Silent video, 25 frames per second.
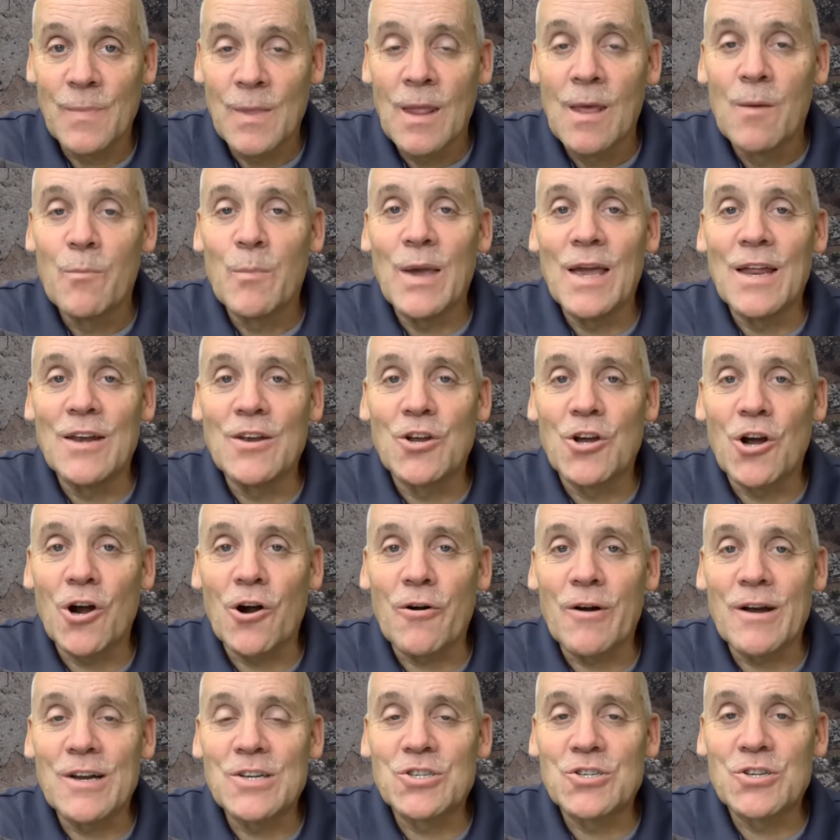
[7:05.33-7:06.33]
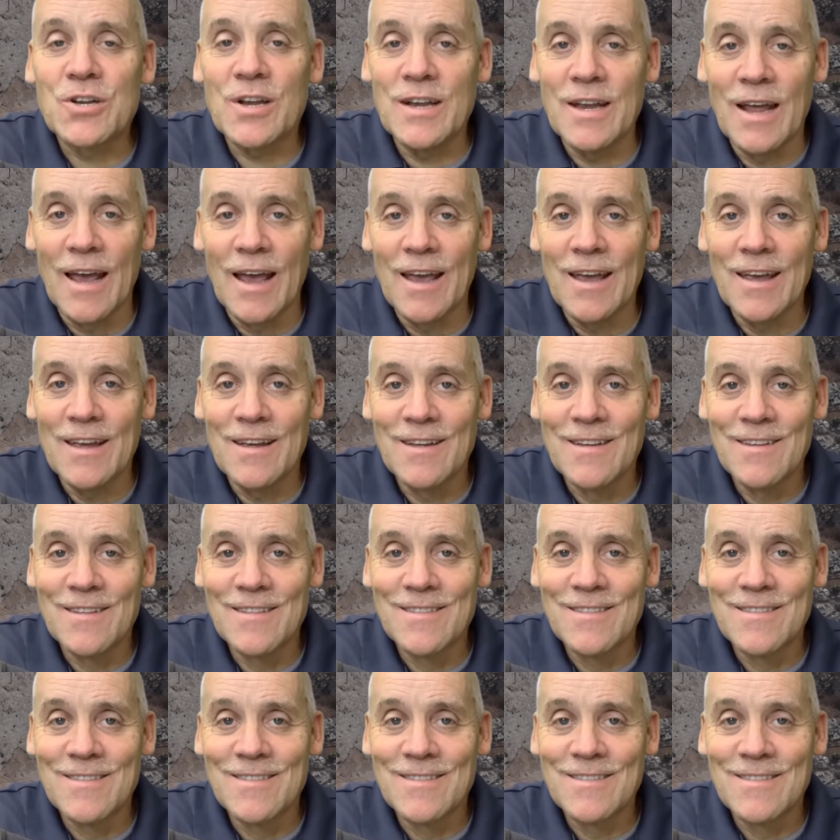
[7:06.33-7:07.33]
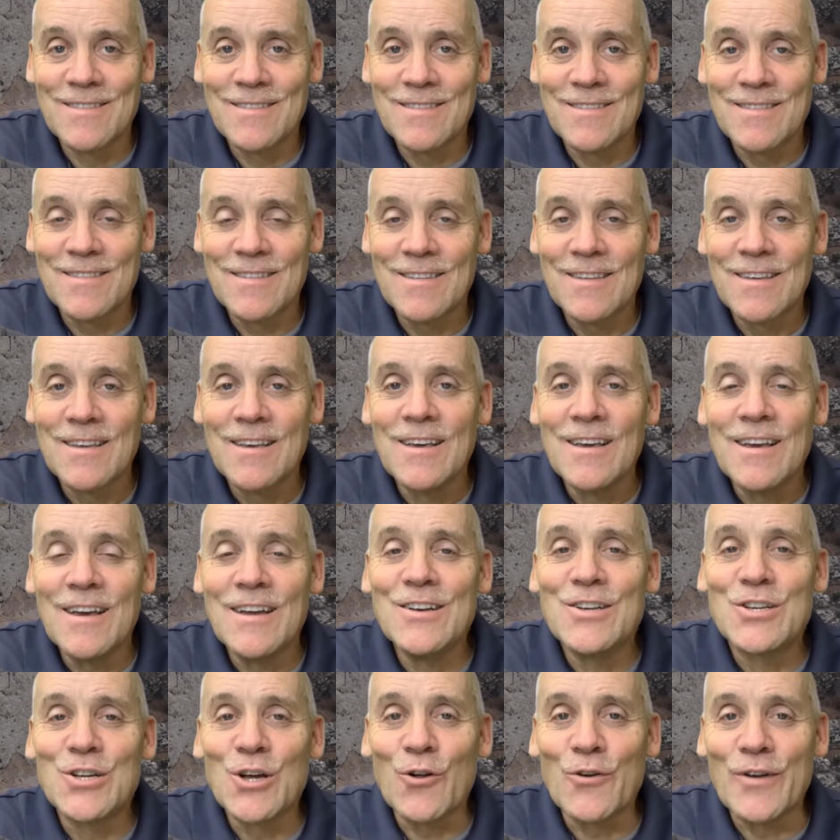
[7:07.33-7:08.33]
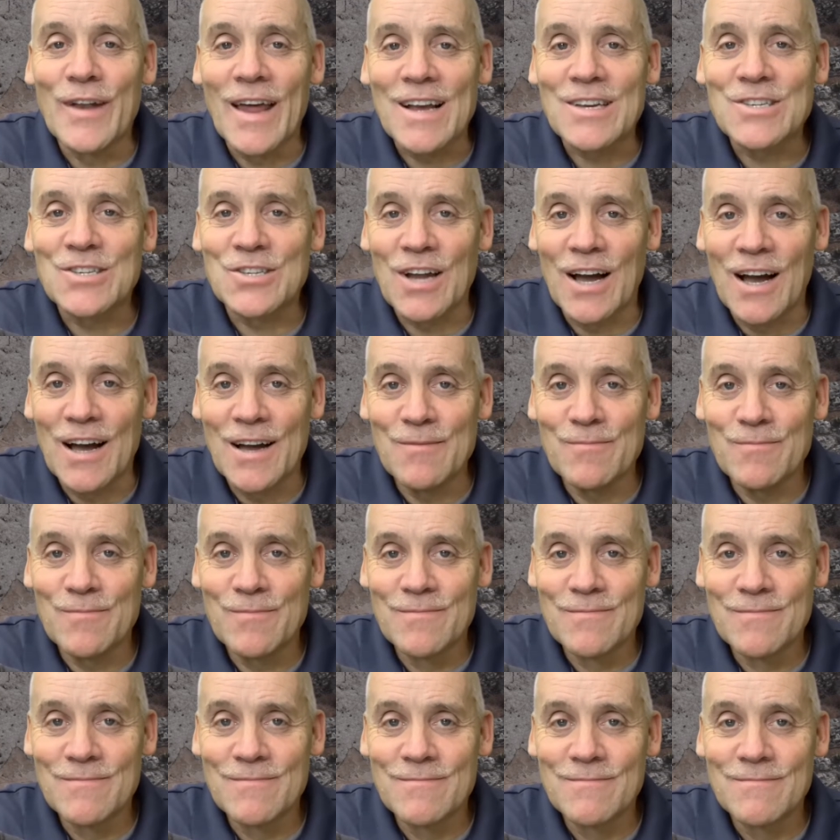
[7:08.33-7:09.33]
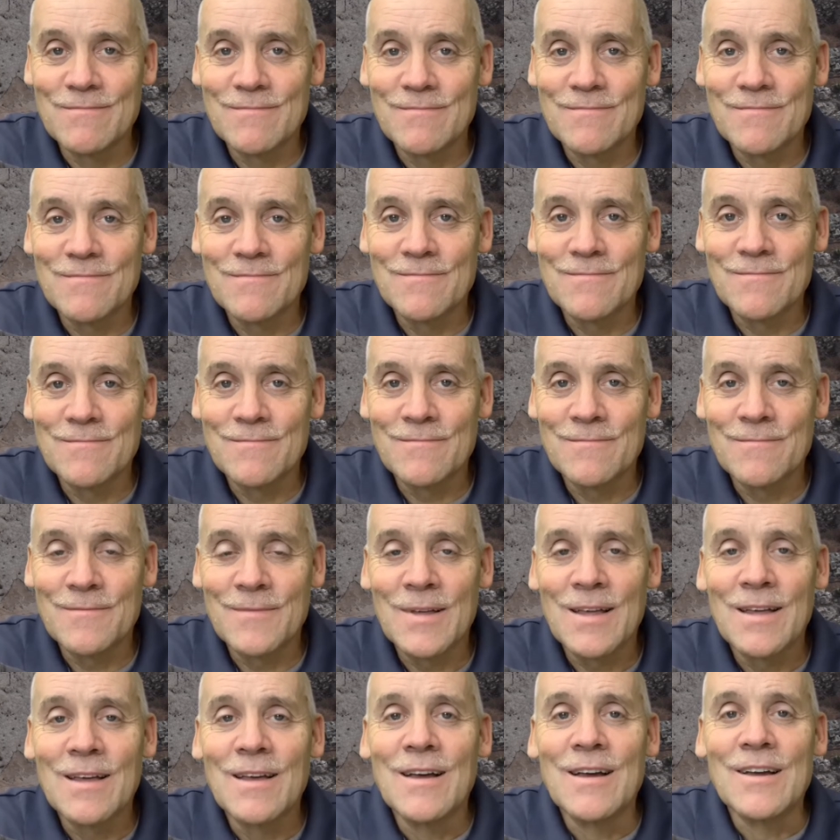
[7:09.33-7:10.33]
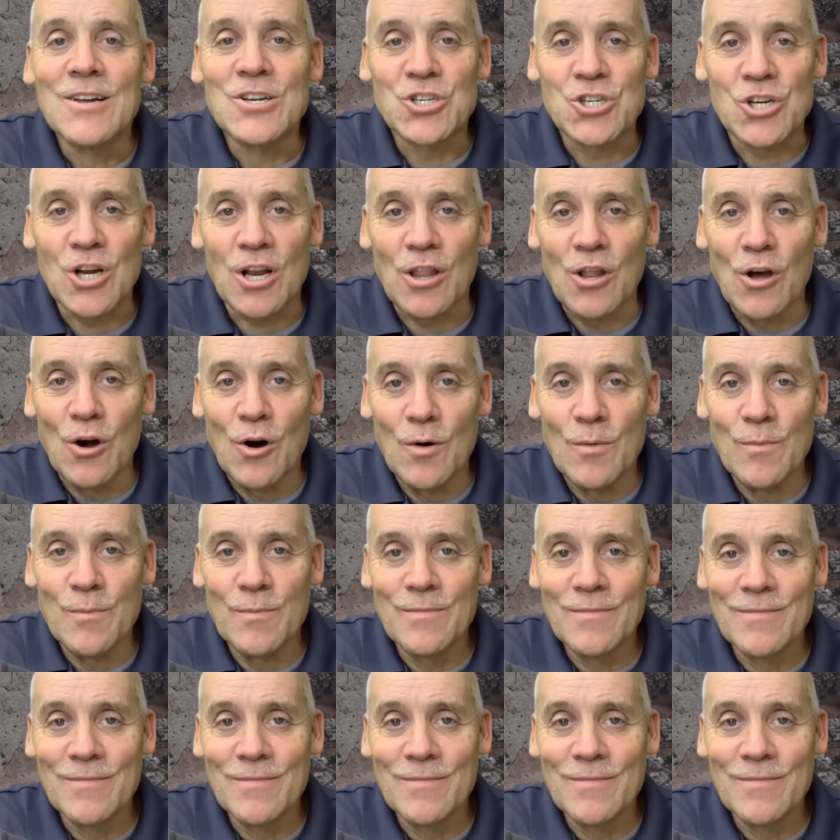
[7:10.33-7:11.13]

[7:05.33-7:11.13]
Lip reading: Be encouraged today. Until next time, Shalom.